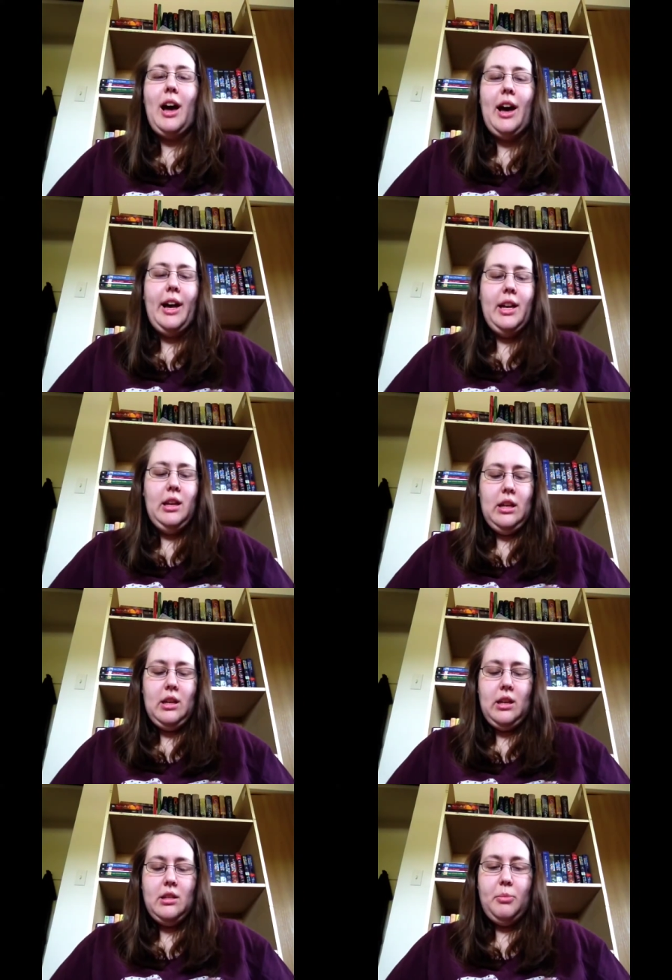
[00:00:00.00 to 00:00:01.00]

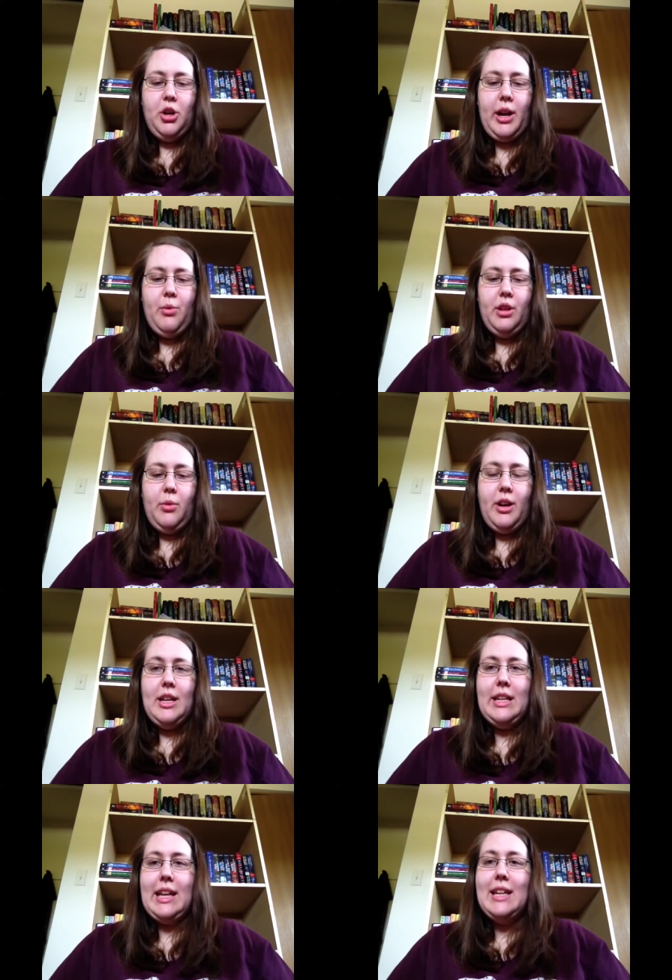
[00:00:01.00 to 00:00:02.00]
is a book I really
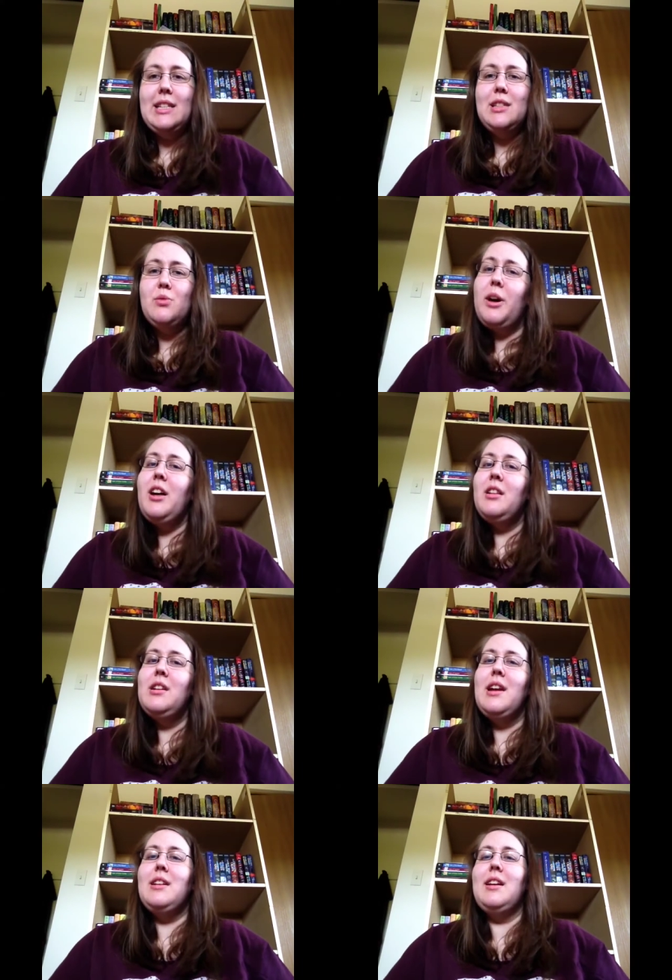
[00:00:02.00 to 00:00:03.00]
wanted to get as well,
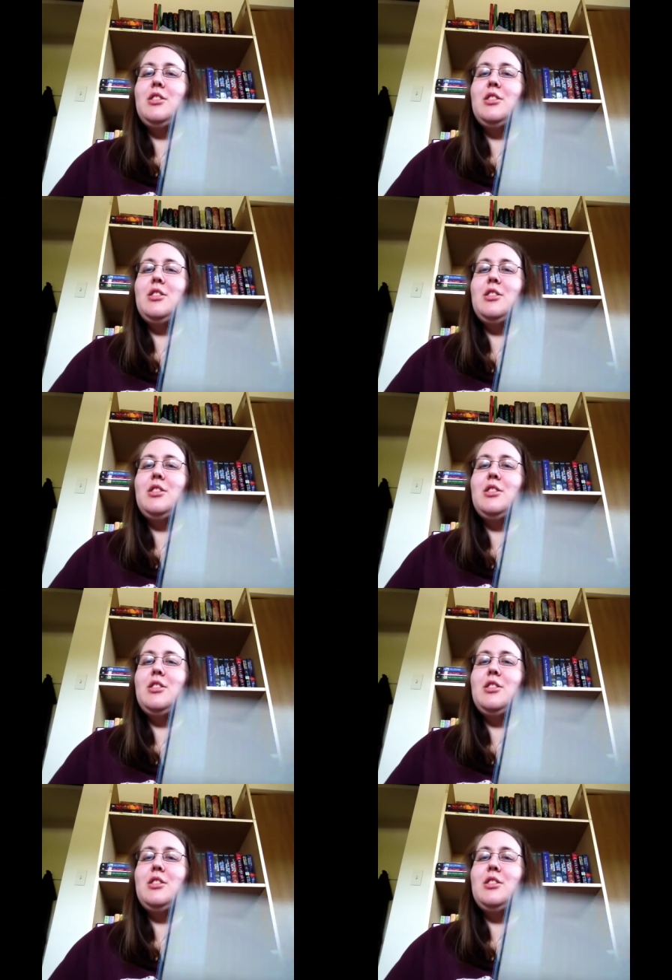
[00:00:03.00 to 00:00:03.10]
and that